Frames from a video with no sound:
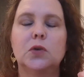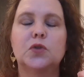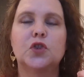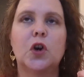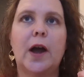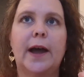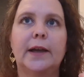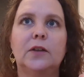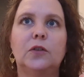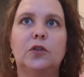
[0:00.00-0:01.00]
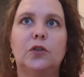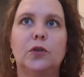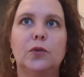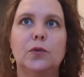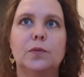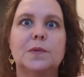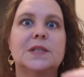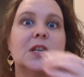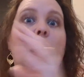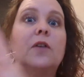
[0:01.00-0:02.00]
trying to
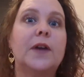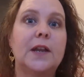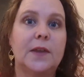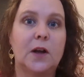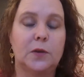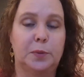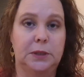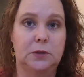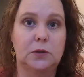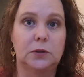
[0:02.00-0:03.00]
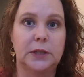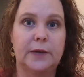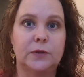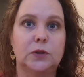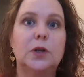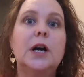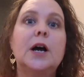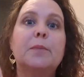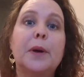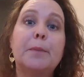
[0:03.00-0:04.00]
solve anything on the political level,
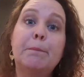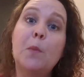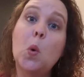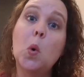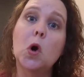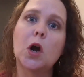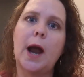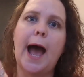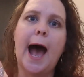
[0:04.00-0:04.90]
but more